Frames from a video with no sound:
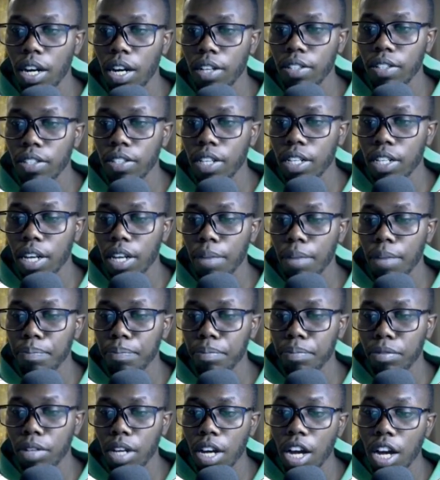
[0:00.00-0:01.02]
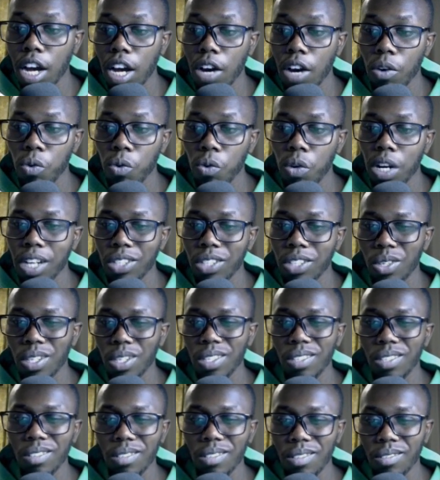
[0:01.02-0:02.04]
set up, will
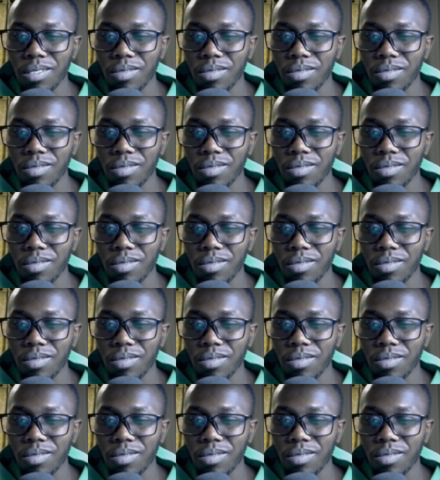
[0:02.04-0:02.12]
actually